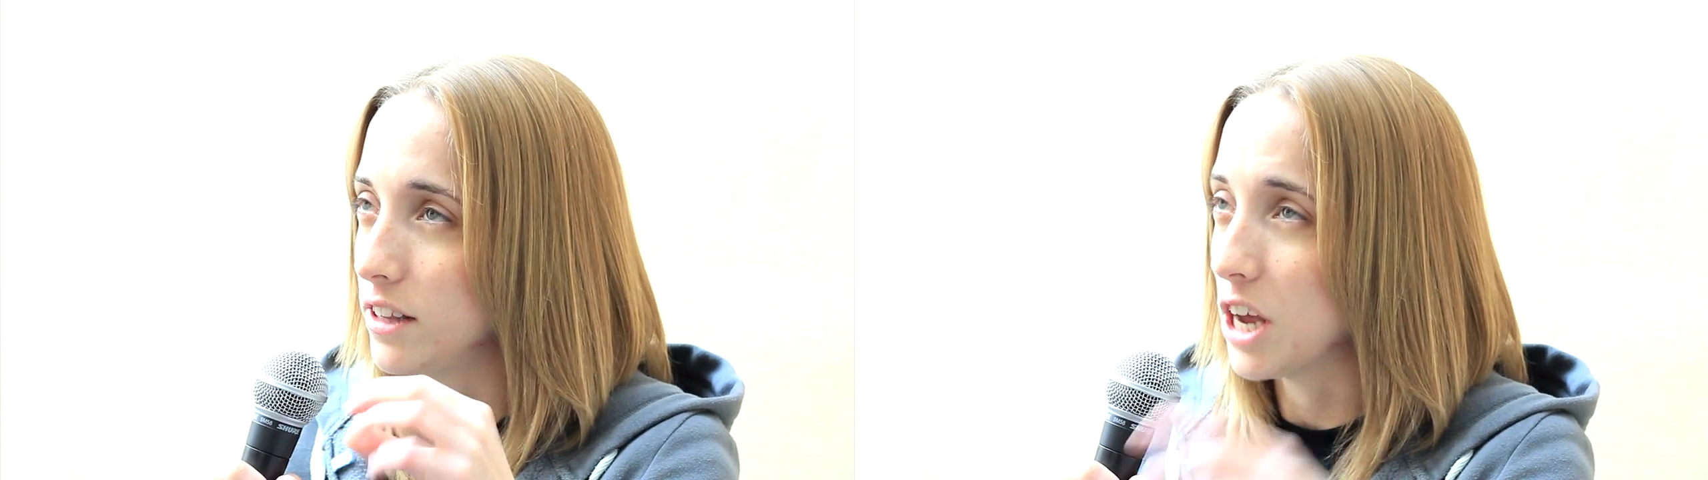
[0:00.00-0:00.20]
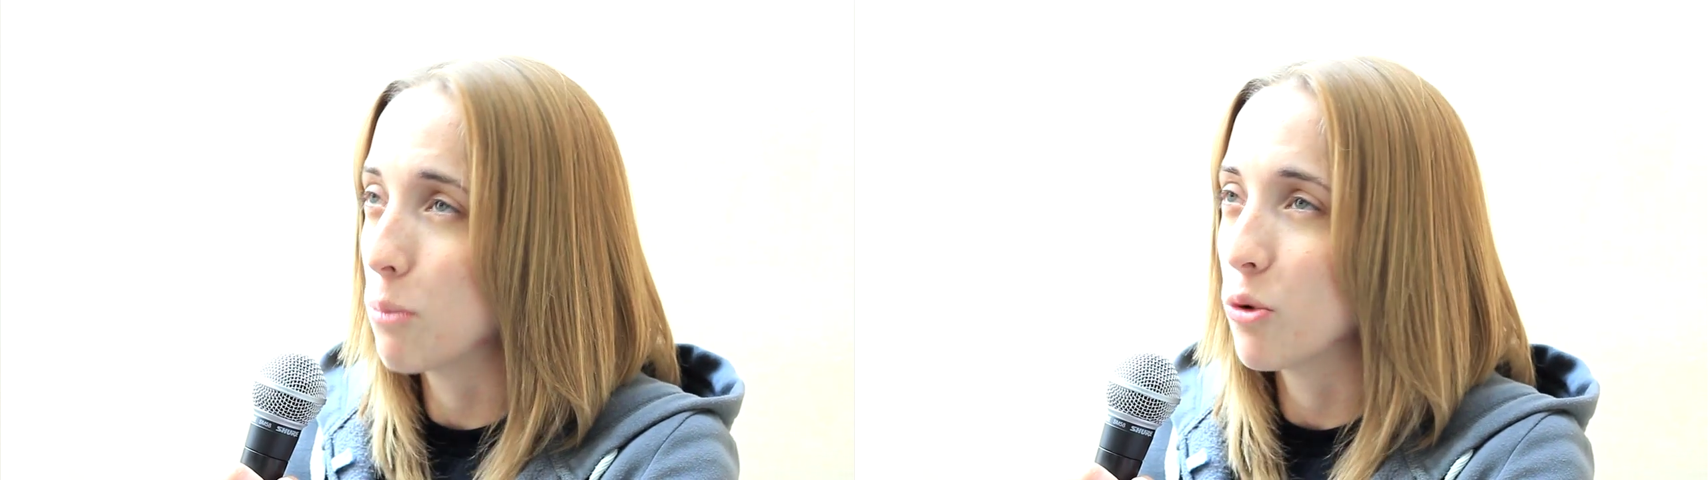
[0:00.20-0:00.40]

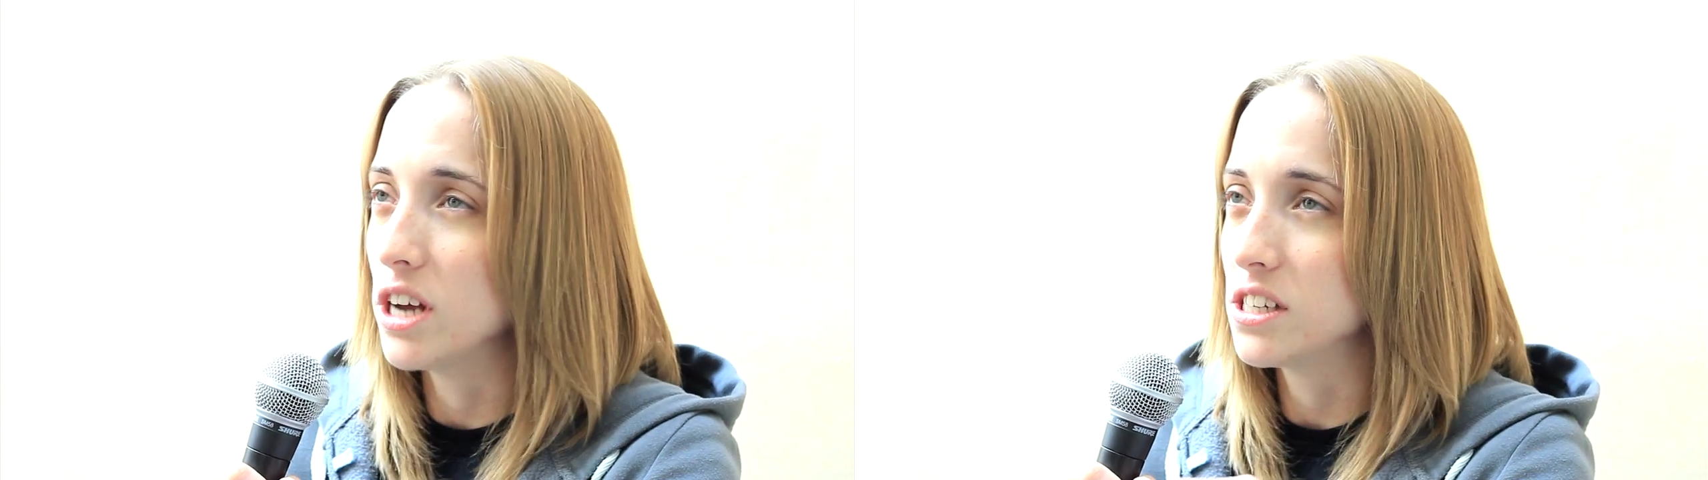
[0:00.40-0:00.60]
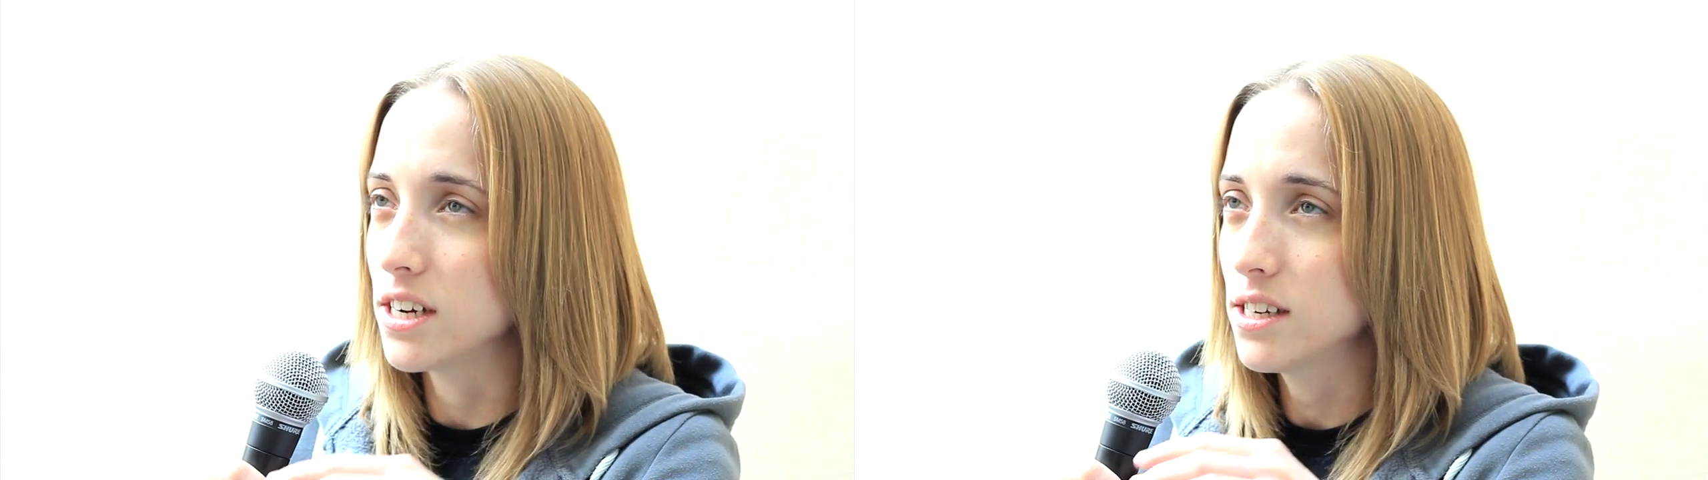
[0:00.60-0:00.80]
the
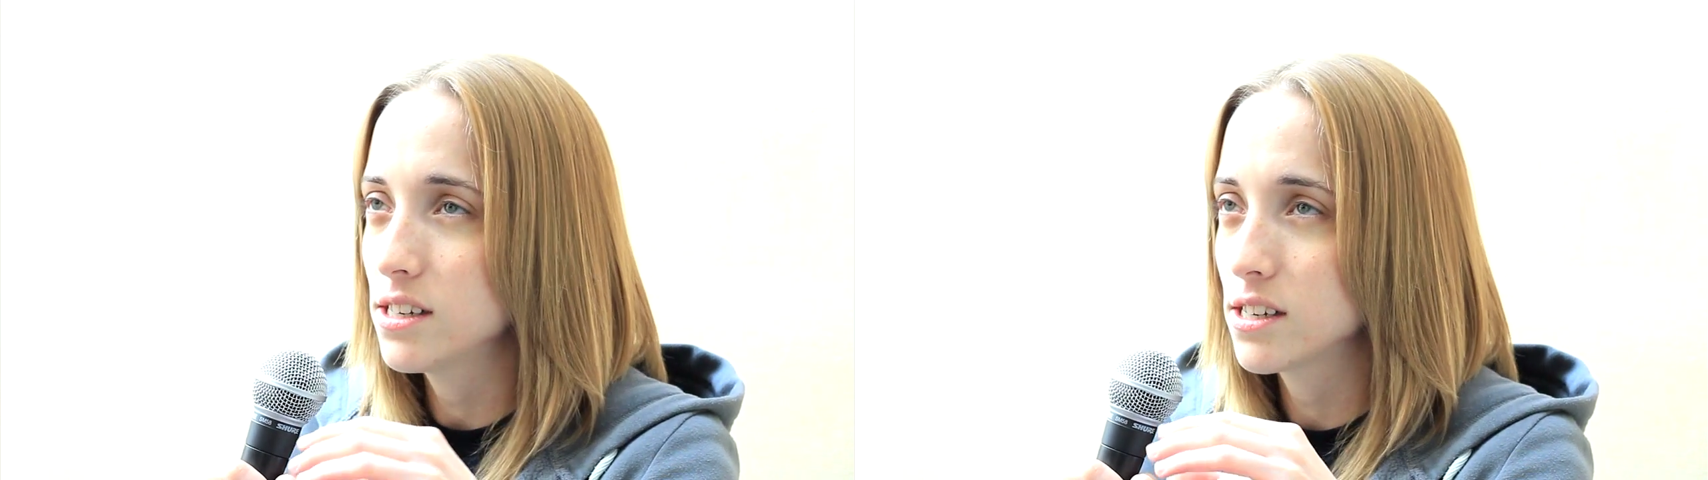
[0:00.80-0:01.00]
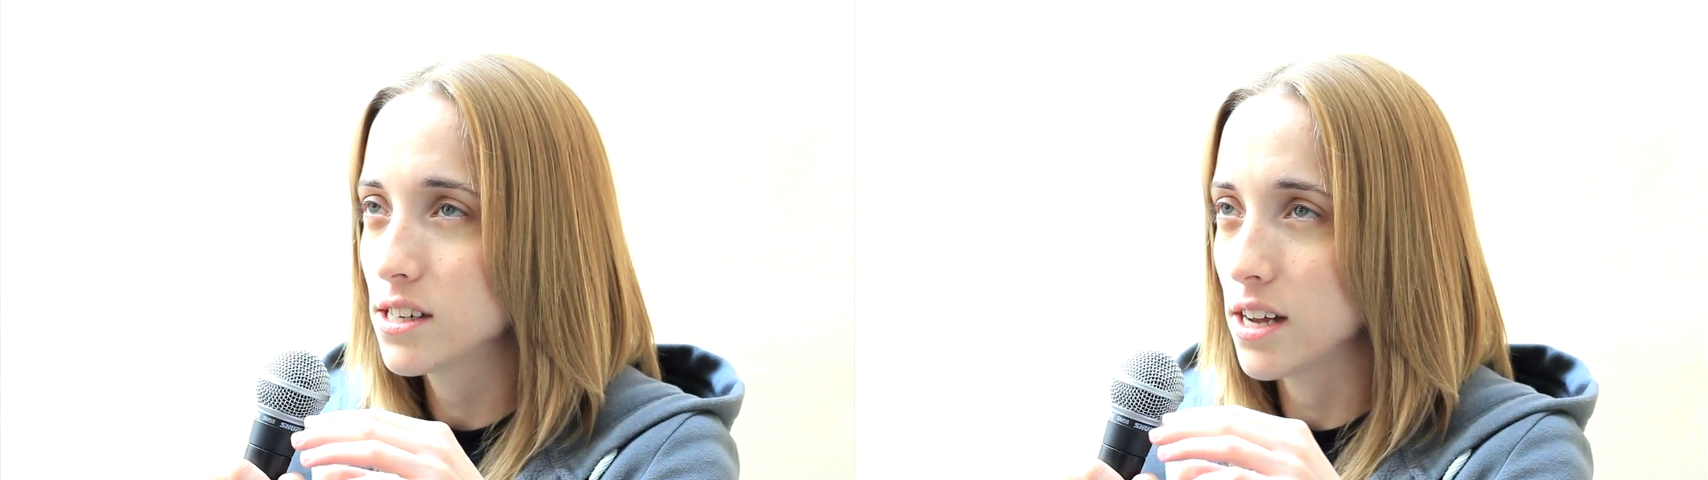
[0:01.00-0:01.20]

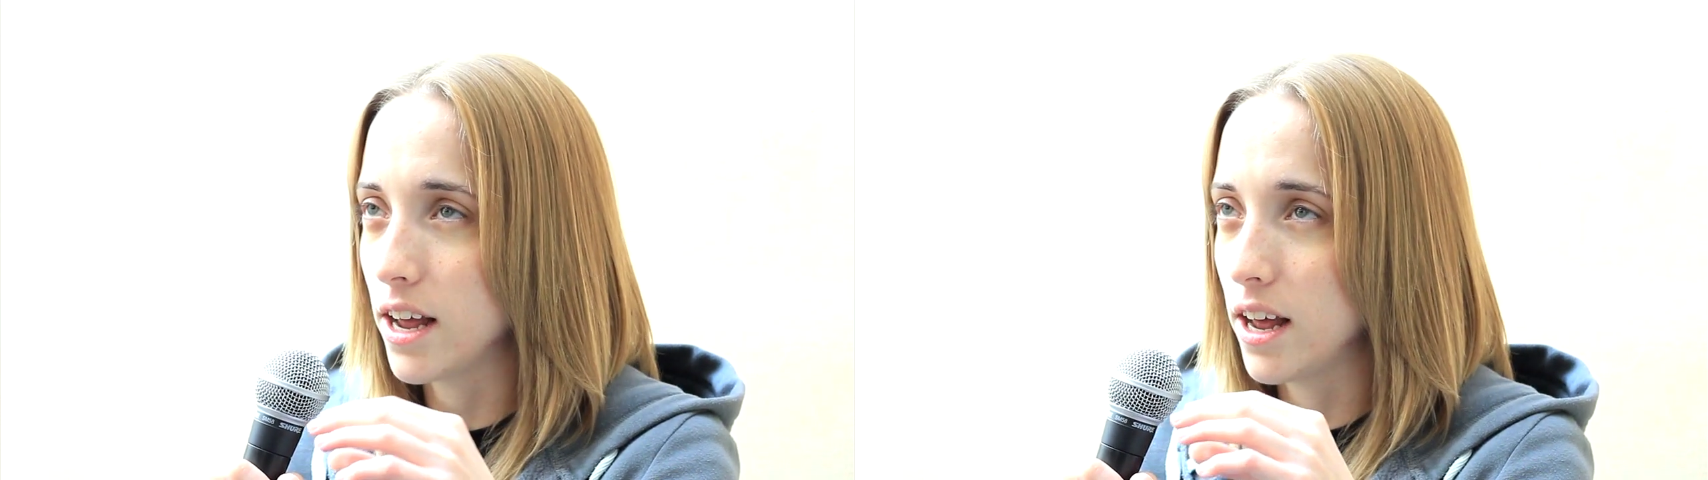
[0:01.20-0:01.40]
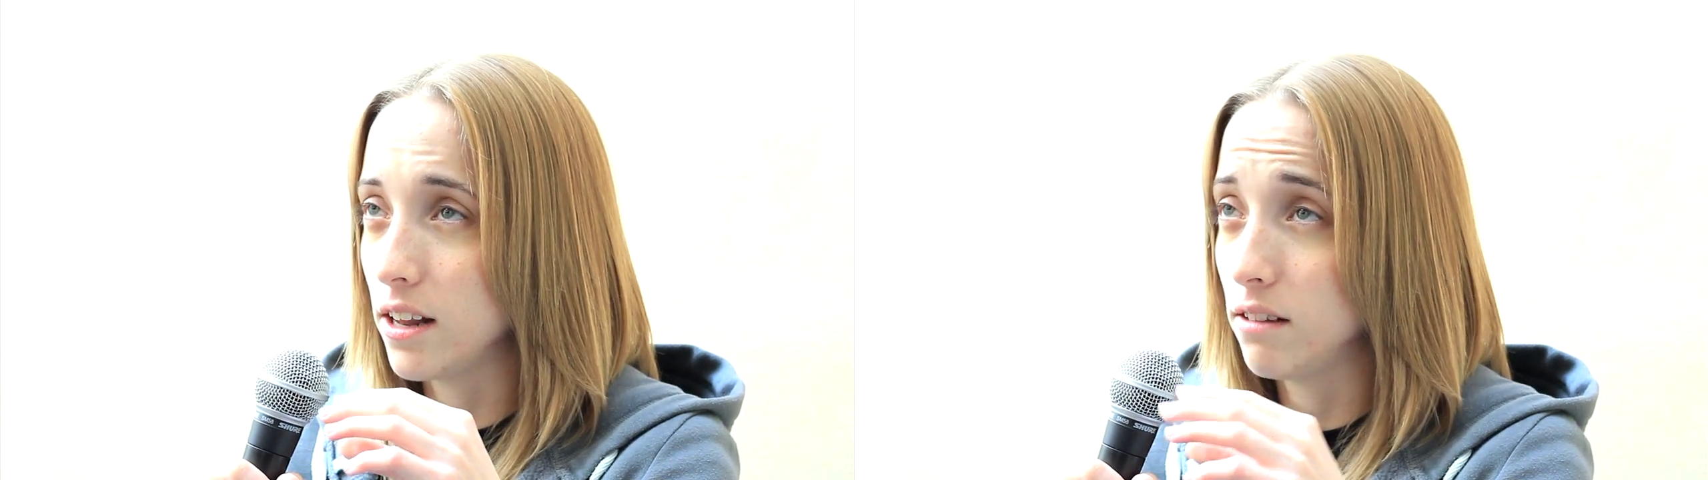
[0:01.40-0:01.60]
uprisings
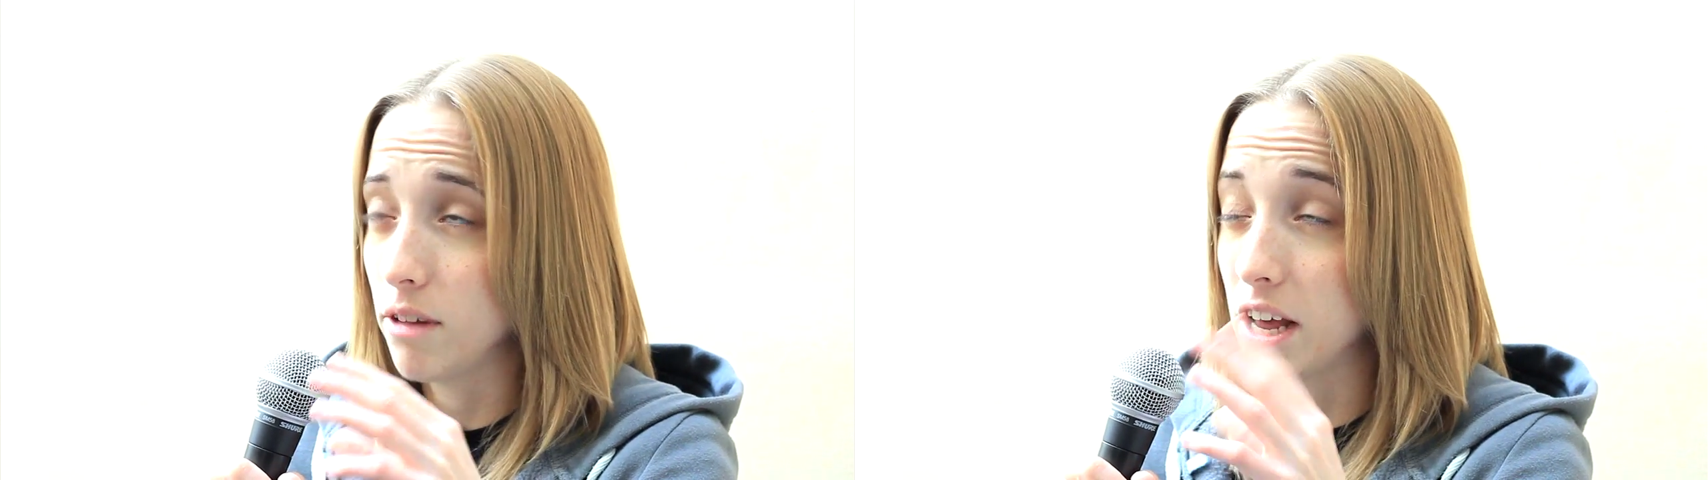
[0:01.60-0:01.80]
in,